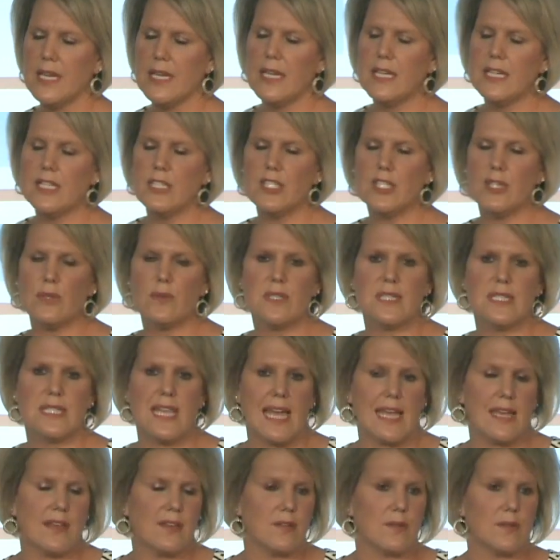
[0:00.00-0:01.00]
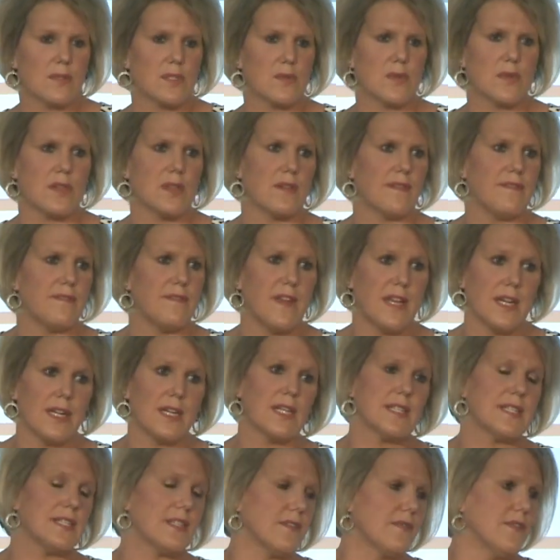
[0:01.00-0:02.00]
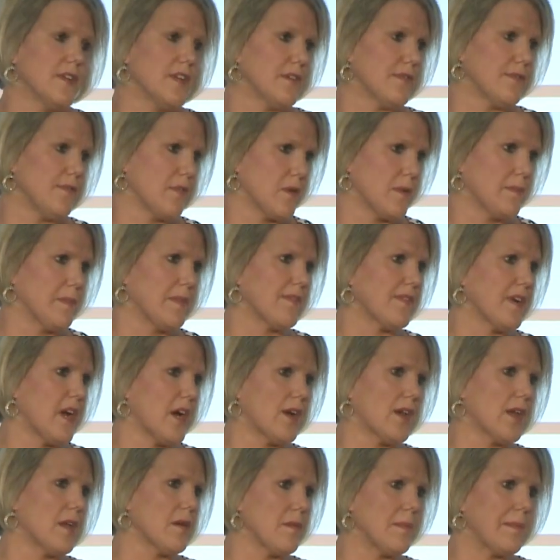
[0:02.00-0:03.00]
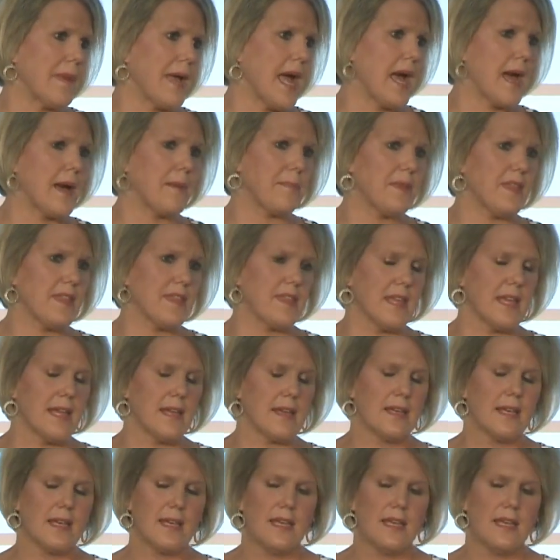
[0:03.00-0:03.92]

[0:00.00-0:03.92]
she was diagnosed with a very severe form of cardiomyopathy.